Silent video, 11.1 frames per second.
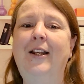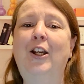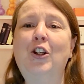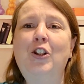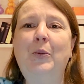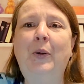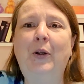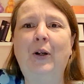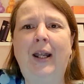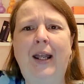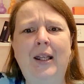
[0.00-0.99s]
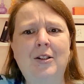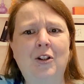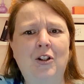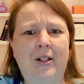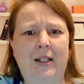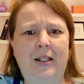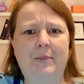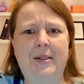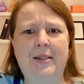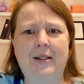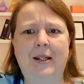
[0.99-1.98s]
Kirsha put her hands on her
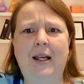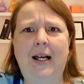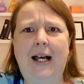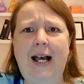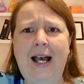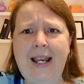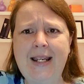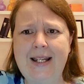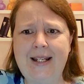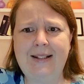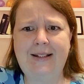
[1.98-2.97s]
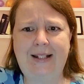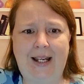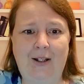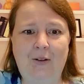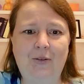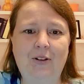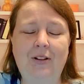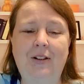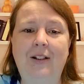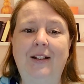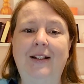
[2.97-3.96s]
hips. I can count.
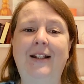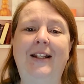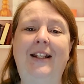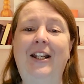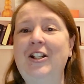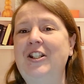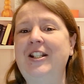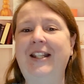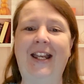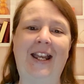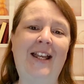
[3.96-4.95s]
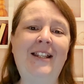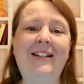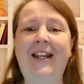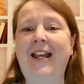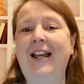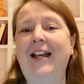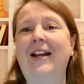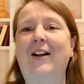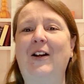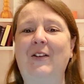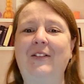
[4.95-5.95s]
Kirsha can't
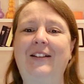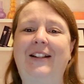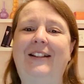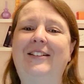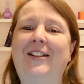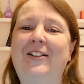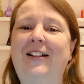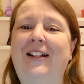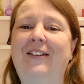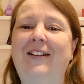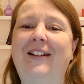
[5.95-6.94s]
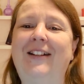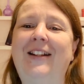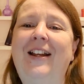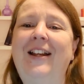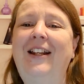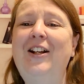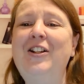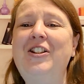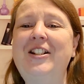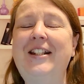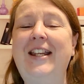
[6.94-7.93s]
count, sung Kirian.
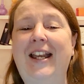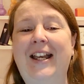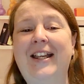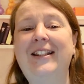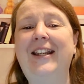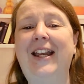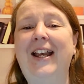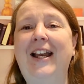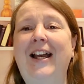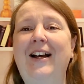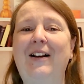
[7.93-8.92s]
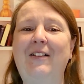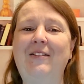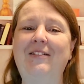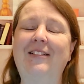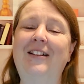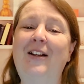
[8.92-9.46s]
Kirsha can't count.